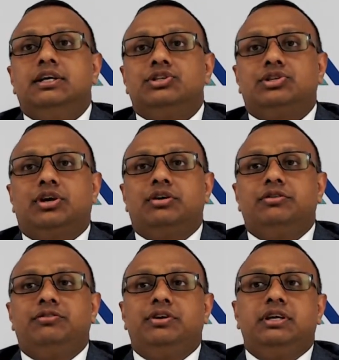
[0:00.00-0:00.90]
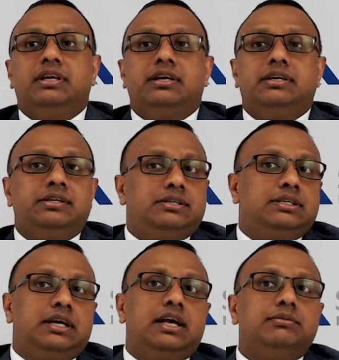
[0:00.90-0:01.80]
So if you need any
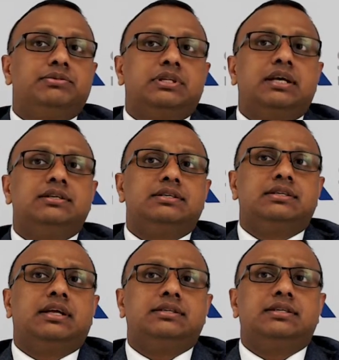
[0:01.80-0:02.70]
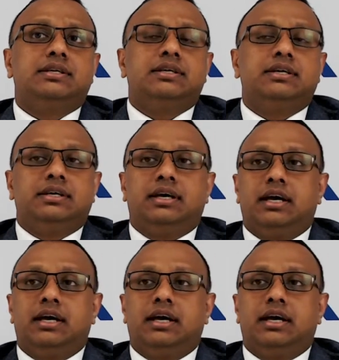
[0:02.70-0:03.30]
help, Tatsara,